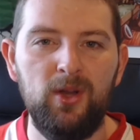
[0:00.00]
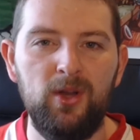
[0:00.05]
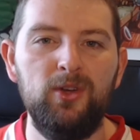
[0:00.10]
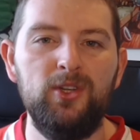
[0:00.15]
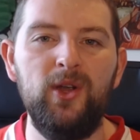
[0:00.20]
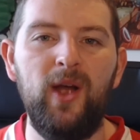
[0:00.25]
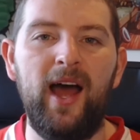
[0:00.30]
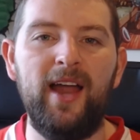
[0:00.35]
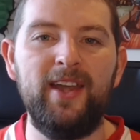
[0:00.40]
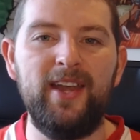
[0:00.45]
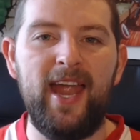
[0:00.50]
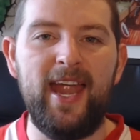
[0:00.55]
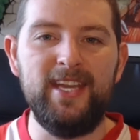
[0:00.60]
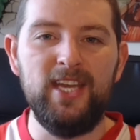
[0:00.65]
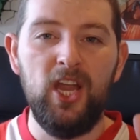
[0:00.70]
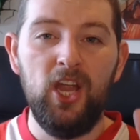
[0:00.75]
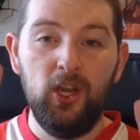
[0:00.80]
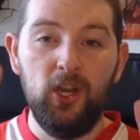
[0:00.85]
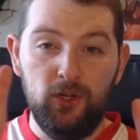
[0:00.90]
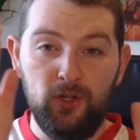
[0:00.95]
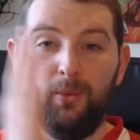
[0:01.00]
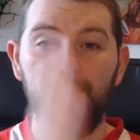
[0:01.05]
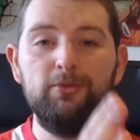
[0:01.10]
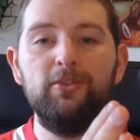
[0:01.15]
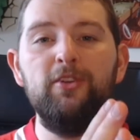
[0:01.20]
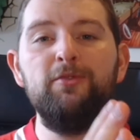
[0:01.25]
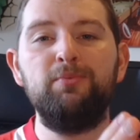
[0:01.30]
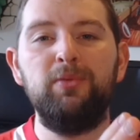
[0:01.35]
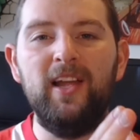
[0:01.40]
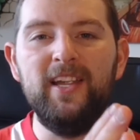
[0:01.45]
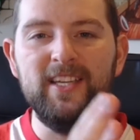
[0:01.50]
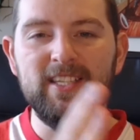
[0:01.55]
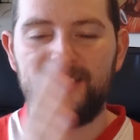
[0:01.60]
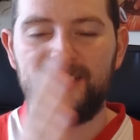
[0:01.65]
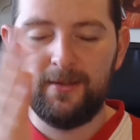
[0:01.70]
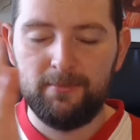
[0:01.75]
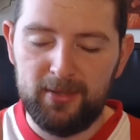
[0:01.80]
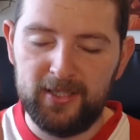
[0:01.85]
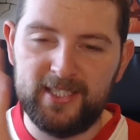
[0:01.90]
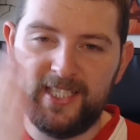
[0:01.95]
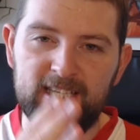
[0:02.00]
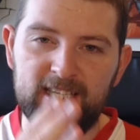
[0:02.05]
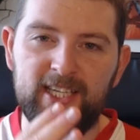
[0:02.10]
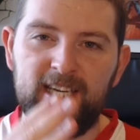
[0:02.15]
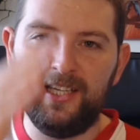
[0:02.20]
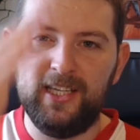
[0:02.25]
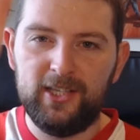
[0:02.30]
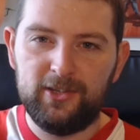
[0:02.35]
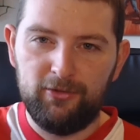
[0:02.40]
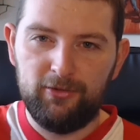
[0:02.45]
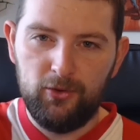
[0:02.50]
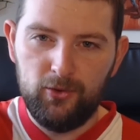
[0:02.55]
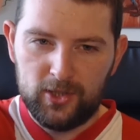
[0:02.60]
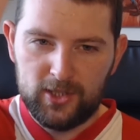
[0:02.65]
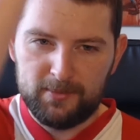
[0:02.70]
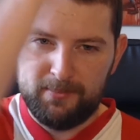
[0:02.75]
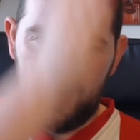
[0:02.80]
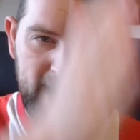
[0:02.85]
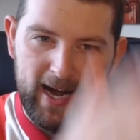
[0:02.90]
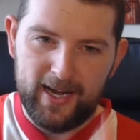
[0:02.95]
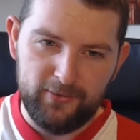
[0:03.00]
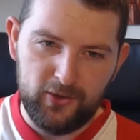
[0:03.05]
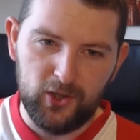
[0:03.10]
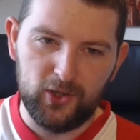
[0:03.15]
You had a number of players, particularly through the spine of